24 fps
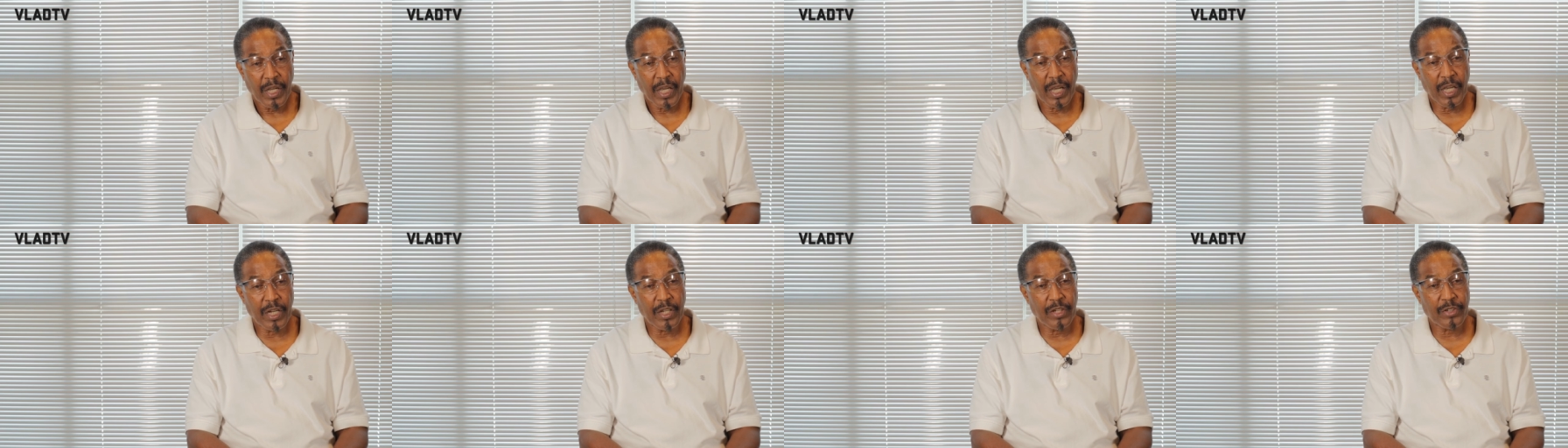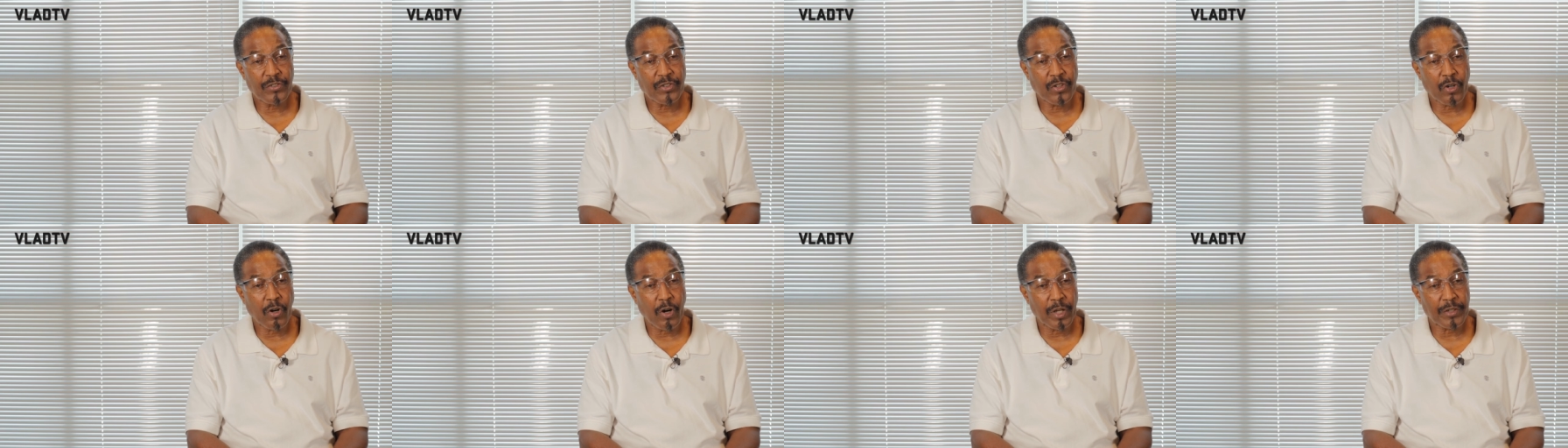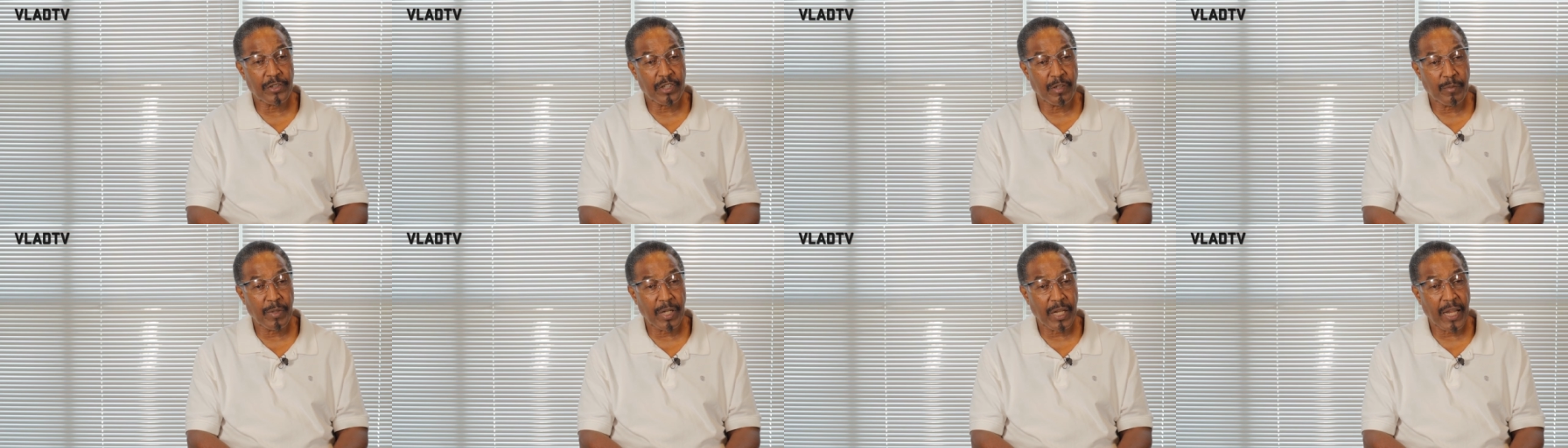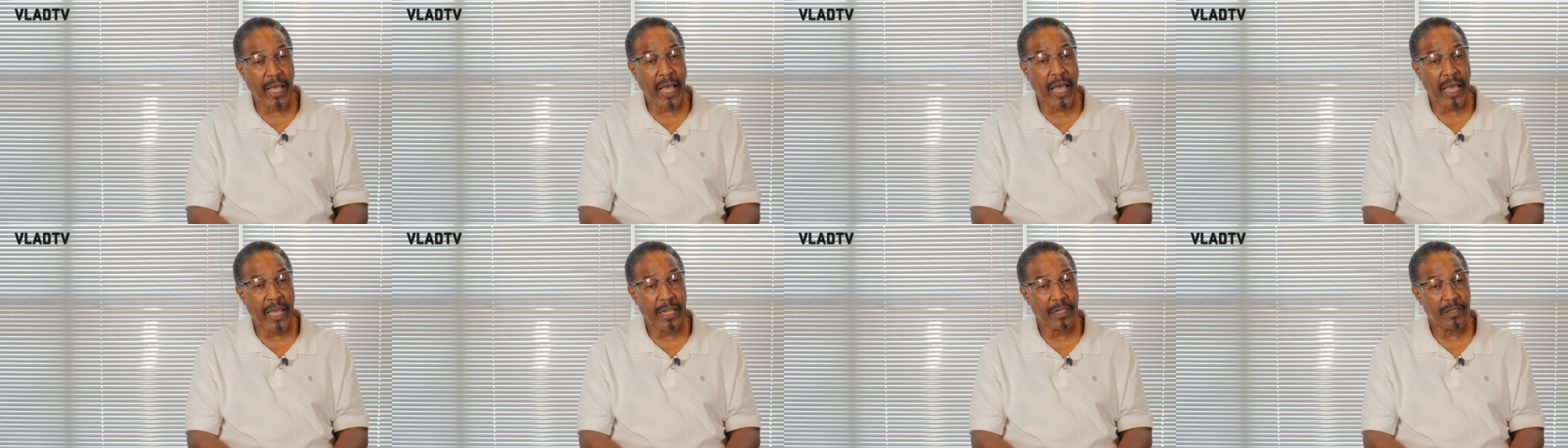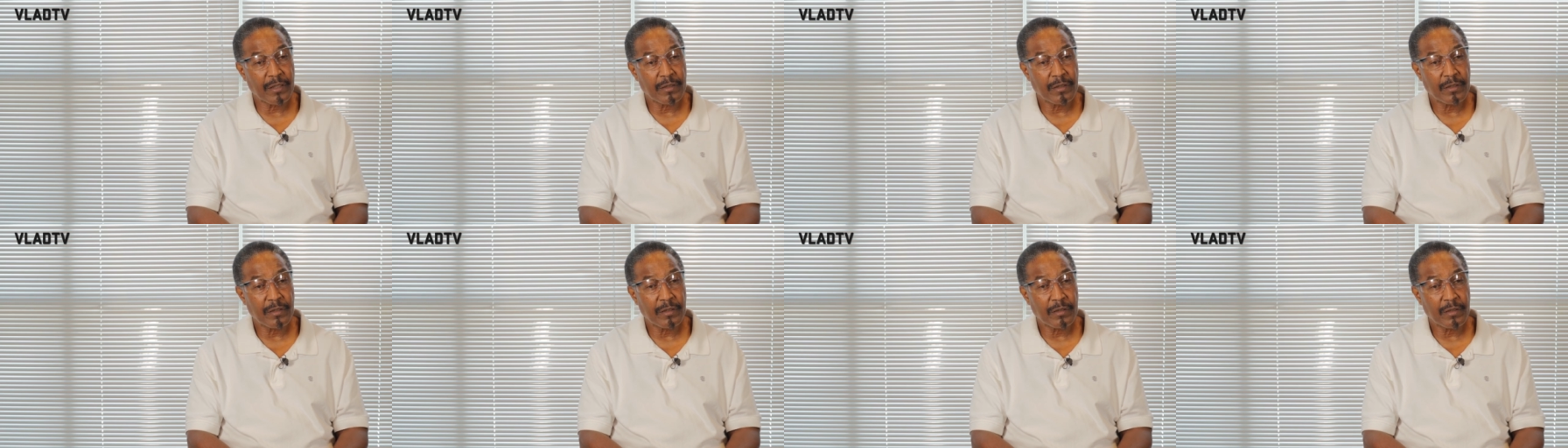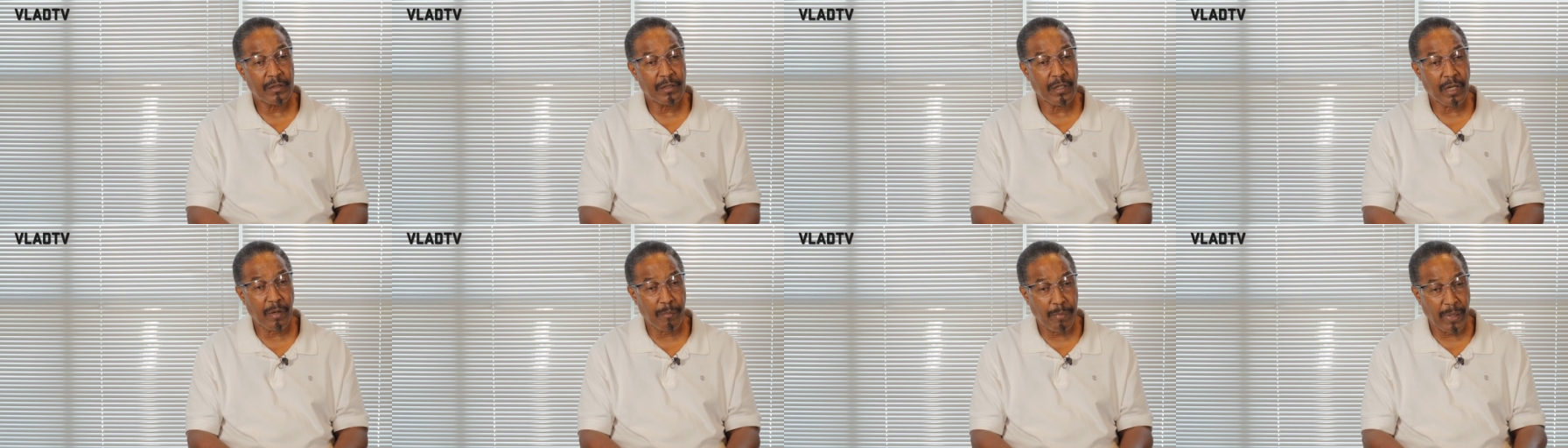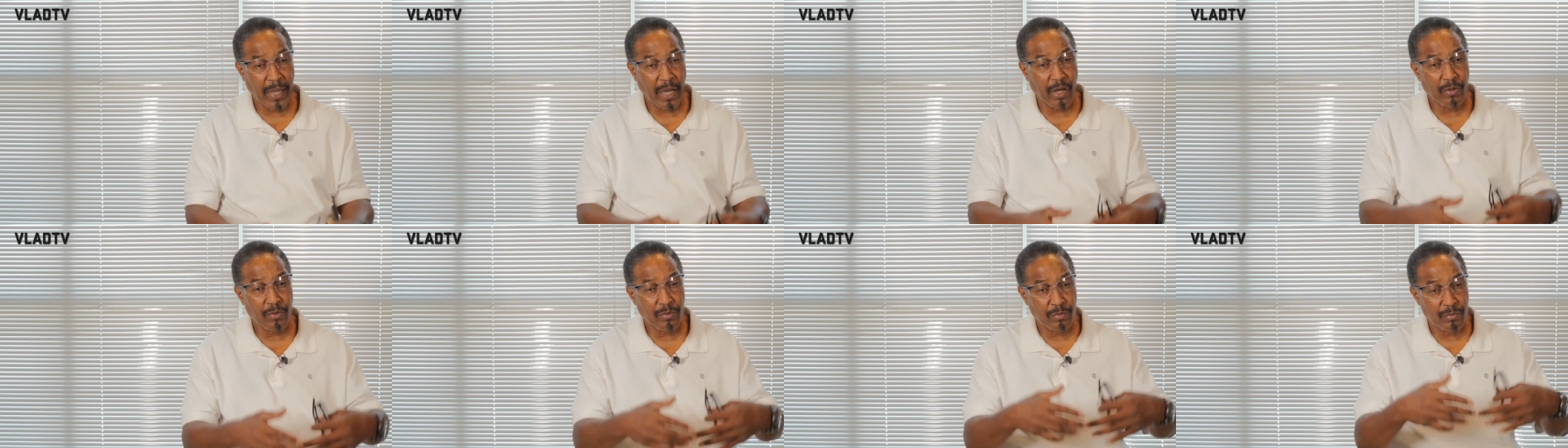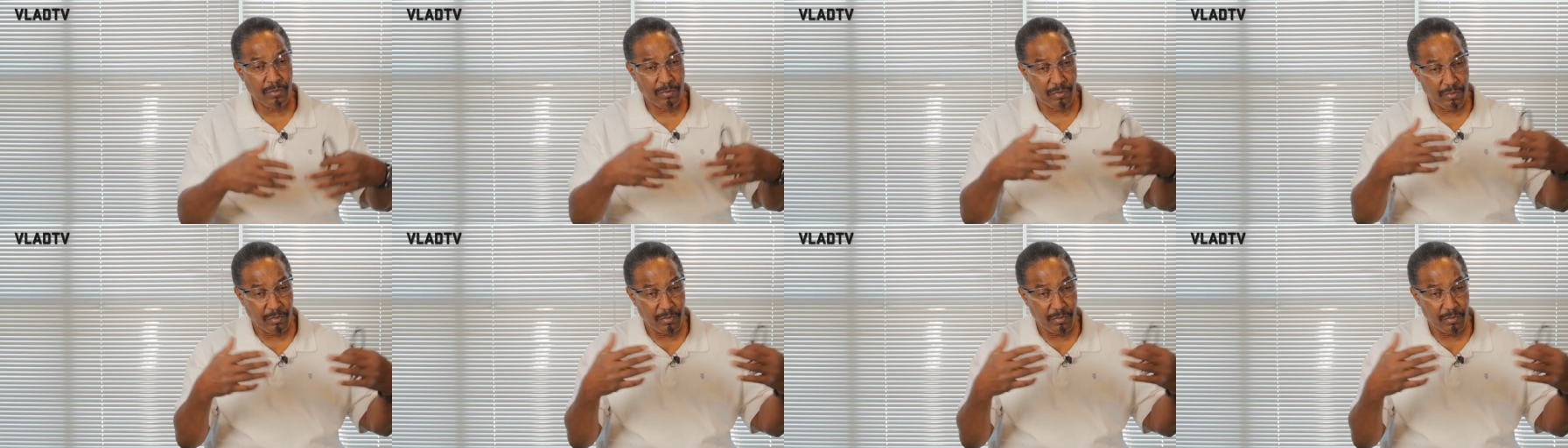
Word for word: And it taught them a lot about